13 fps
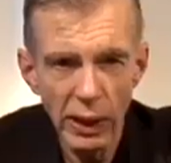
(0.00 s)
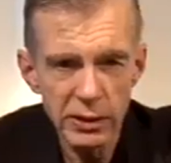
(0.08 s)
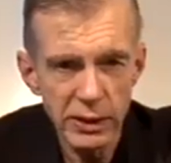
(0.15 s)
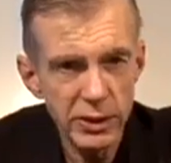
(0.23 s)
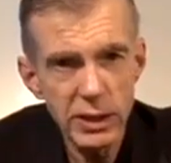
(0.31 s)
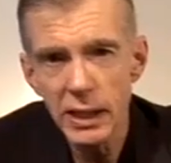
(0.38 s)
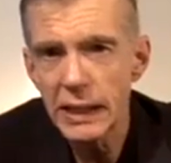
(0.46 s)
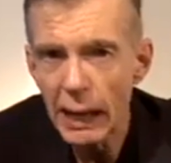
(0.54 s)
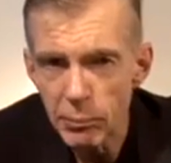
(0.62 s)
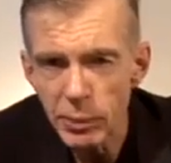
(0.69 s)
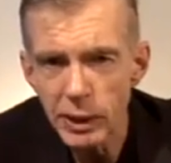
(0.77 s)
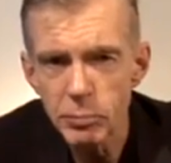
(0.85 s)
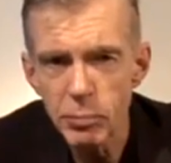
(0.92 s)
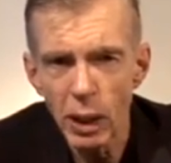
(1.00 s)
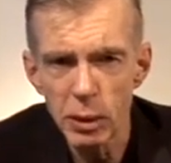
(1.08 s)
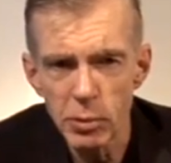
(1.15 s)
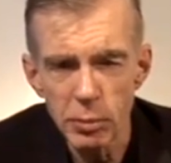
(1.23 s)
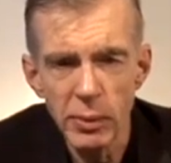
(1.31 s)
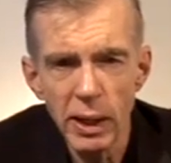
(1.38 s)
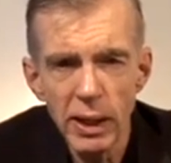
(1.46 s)
has, let's say, a gambling
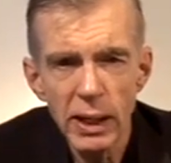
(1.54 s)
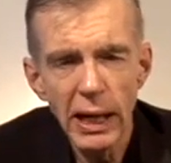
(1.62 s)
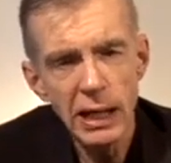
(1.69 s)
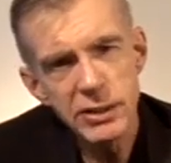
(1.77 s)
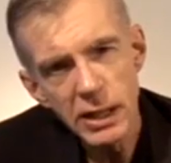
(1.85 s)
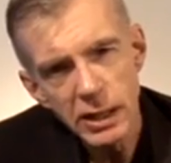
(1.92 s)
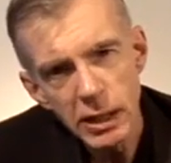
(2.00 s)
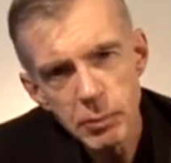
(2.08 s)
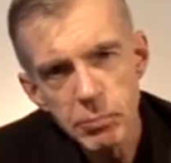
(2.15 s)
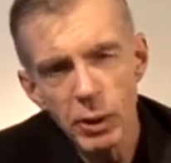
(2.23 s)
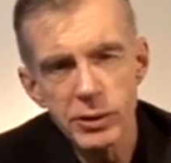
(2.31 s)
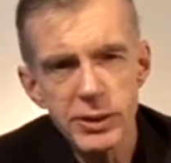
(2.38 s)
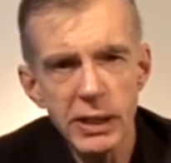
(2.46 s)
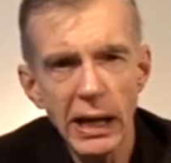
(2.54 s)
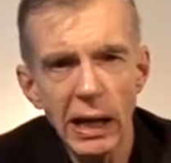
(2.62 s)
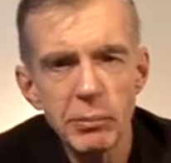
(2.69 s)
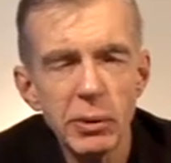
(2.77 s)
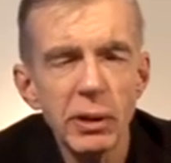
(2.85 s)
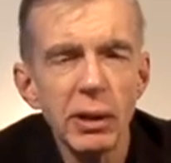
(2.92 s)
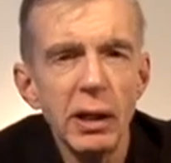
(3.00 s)
problem, has that impulse to
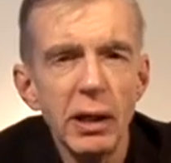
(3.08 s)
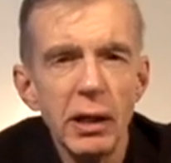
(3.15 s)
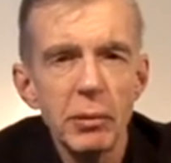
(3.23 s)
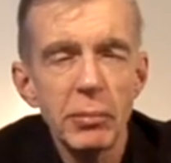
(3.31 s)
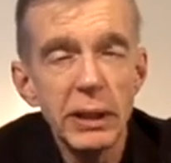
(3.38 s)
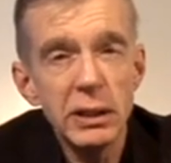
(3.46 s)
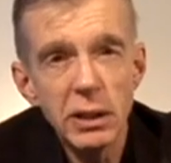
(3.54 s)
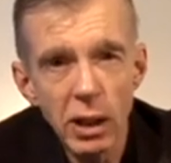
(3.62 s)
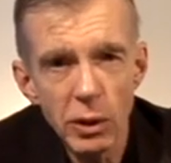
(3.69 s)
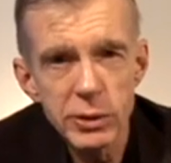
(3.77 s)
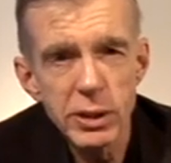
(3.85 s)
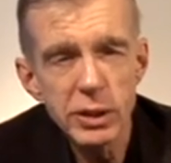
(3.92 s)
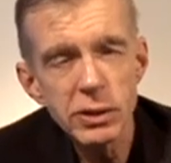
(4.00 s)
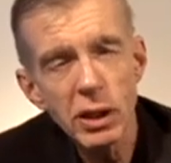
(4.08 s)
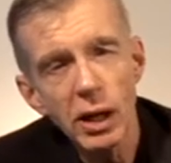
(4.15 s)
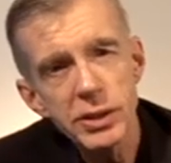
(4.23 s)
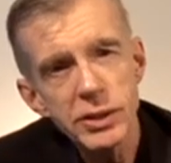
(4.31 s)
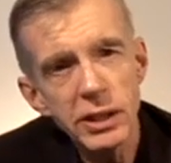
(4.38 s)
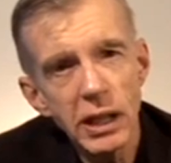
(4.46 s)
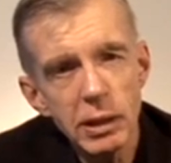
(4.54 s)
gamble, but he knows it's
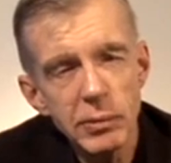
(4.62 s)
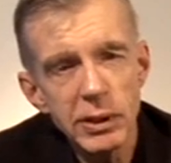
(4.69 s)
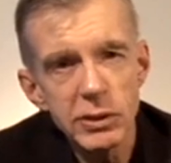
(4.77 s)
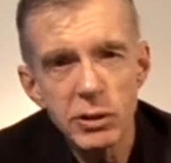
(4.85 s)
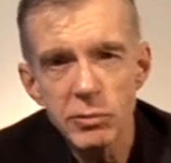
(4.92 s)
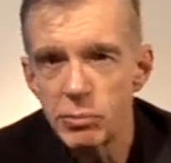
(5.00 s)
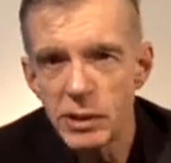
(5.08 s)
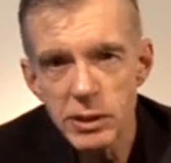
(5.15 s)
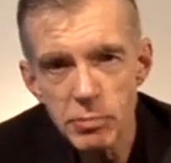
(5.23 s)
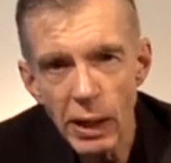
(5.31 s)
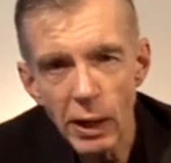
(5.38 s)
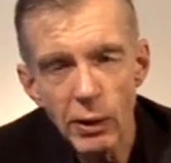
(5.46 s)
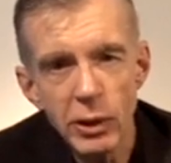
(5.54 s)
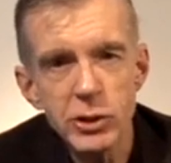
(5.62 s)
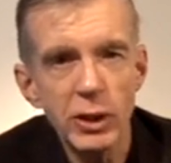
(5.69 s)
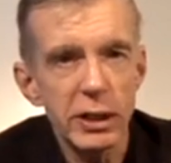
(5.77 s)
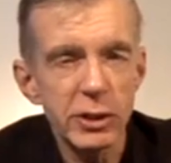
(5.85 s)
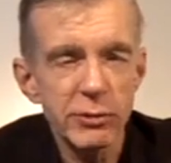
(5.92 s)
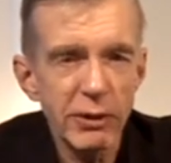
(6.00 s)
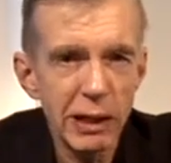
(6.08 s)
costing him his, his marriage and
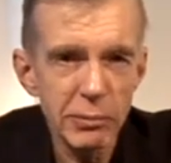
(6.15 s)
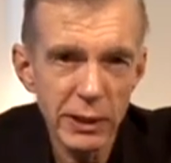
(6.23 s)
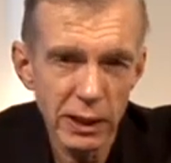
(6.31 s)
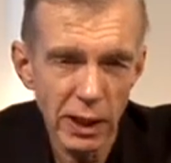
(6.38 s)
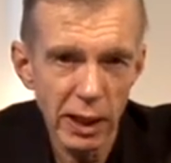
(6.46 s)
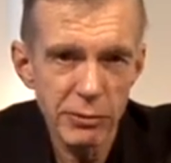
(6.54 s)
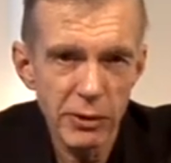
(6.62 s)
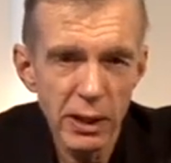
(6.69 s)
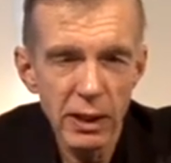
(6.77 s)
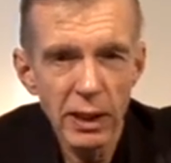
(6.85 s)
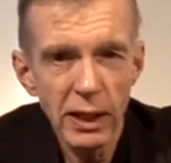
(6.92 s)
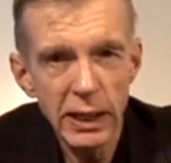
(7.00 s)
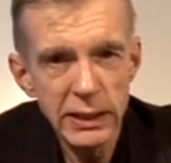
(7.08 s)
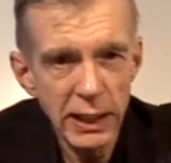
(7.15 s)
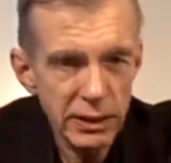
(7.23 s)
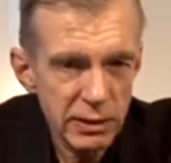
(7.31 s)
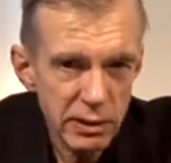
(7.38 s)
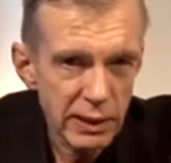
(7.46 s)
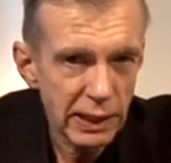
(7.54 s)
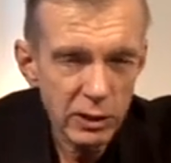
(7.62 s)
his family life, and yet
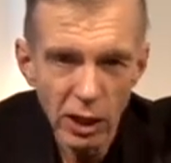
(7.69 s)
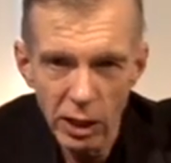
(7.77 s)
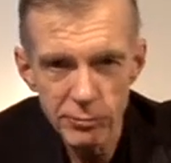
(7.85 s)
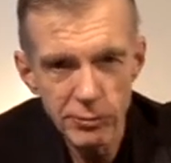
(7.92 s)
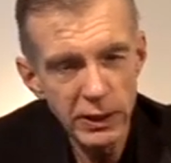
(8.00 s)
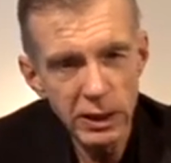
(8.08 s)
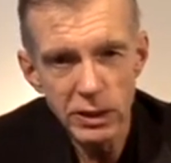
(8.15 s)
that conflict